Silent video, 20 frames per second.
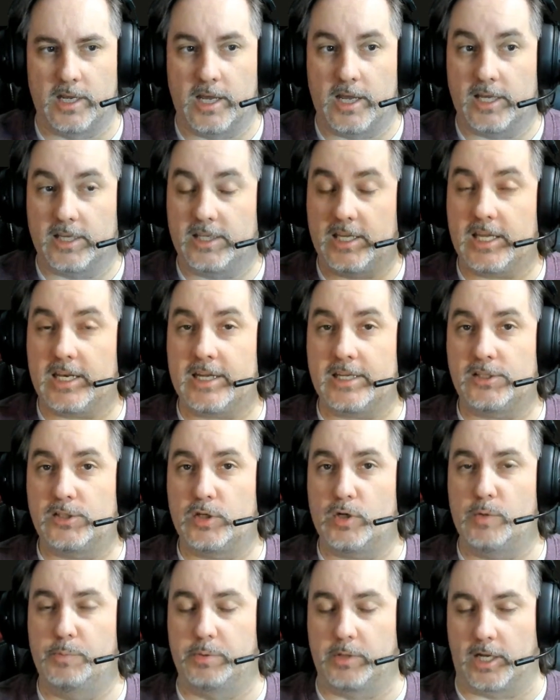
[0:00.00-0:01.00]
Getting
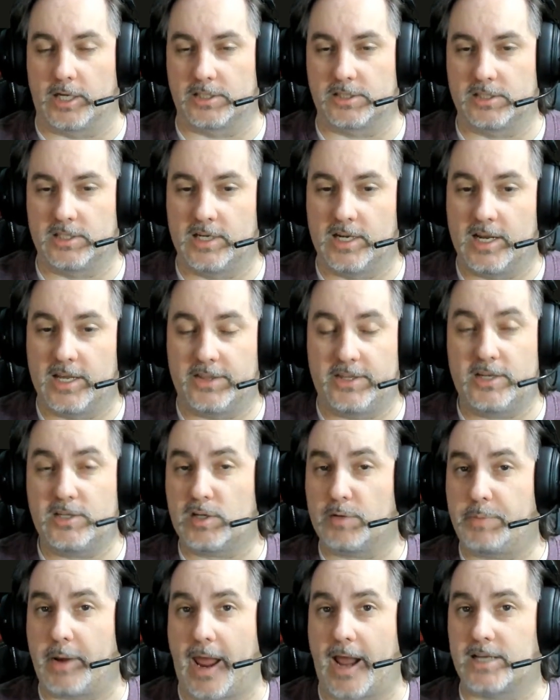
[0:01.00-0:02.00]
2+. These are
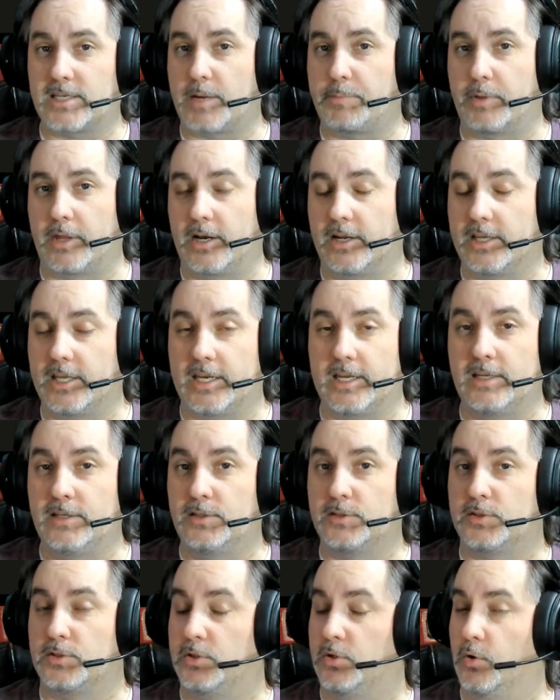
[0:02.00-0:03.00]
packs I plan on getting
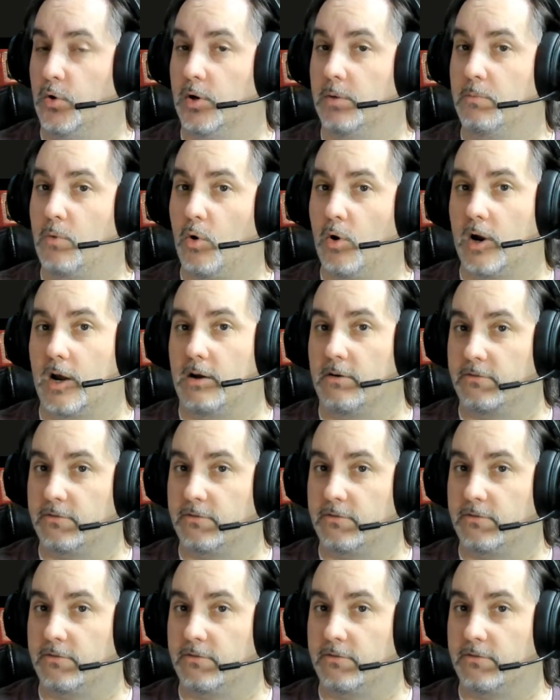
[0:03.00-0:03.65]
2 or more of.